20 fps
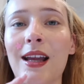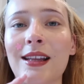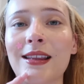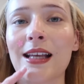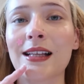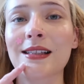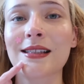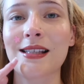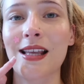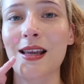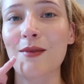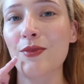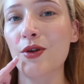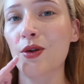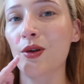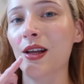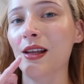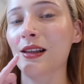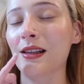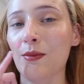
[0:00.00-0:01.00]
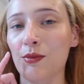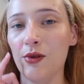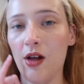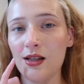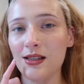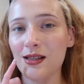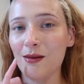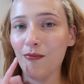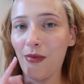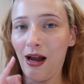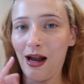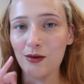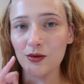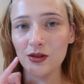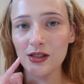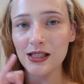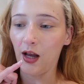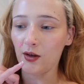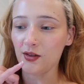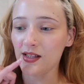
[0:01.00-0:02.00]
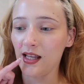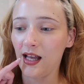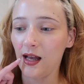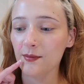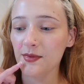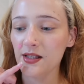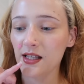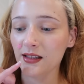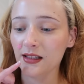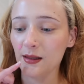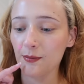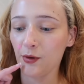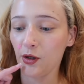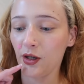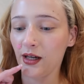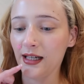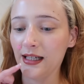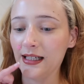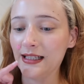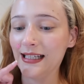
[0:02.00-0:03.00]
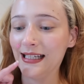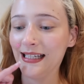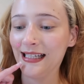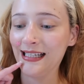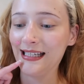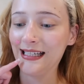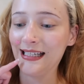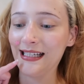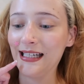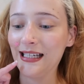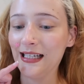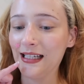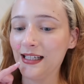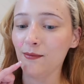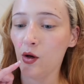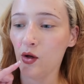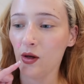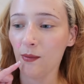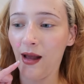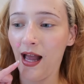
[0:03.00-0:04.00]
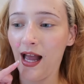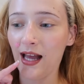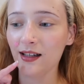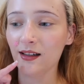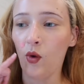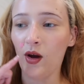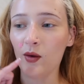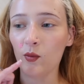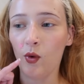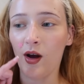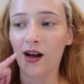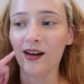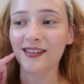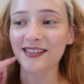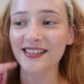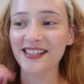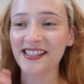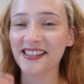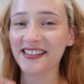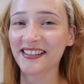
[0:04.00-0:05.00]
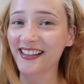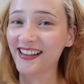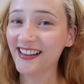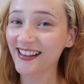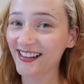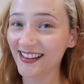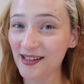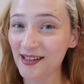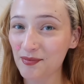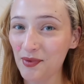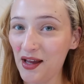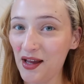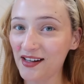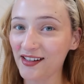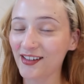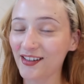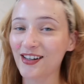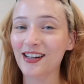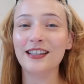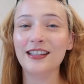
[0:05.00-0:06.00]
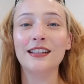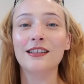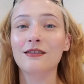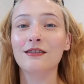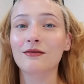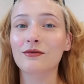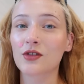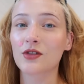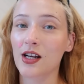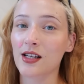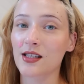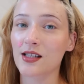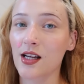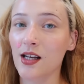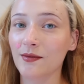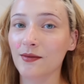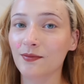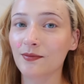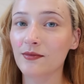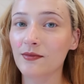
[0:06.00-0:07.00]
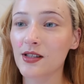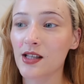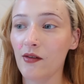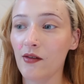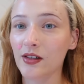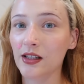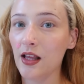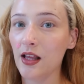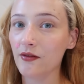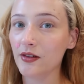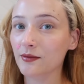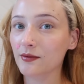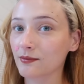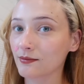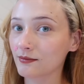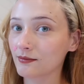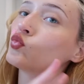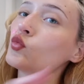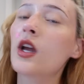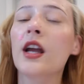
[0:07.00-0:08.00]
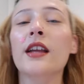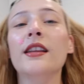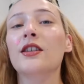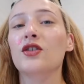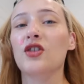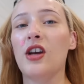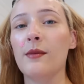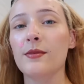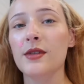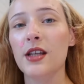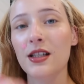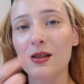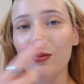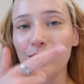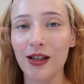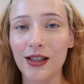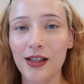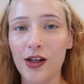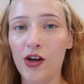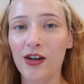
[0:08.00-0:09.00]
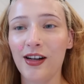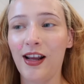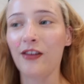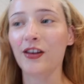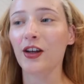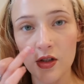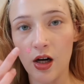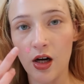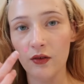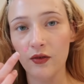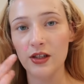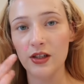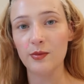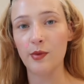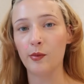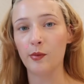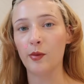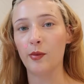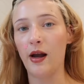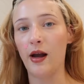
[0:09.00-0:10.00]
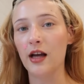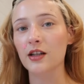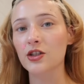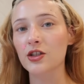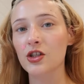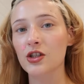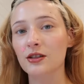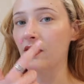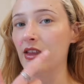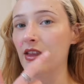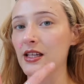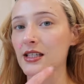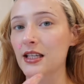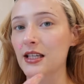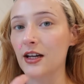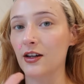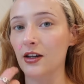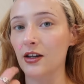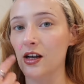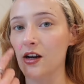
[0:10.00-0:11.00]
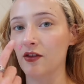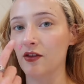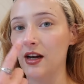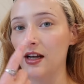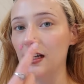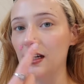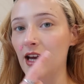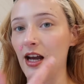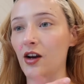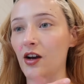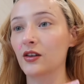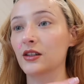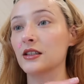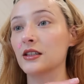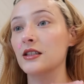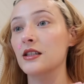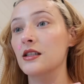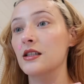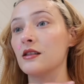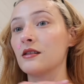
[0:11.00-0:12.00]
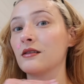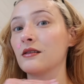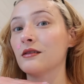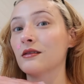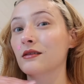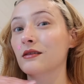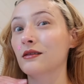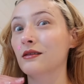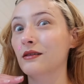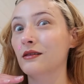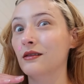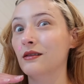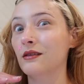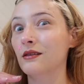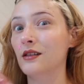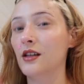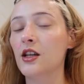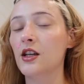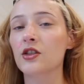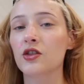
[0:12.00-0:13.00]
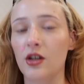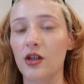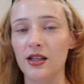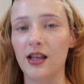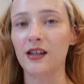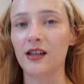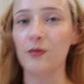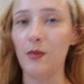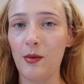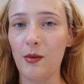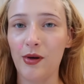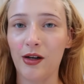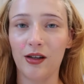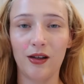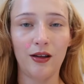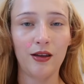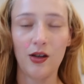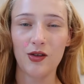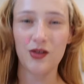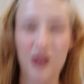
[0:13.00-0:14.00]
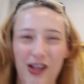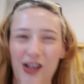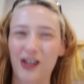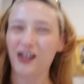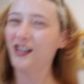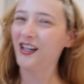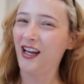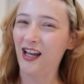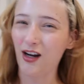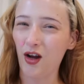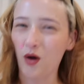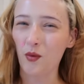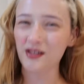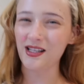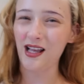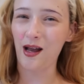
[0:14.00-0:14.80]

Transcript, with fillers: And then Saie Beauty Lip Gloss and Bounce, Haus Labs Lip Crayon in Mocha Matte, Wet n Wild Lip Liner in Chestnut, 7-Eleven. And then chapstick to blend it all together. Starface Pimple Patch. This area right now is just ended my period though, so that kind of always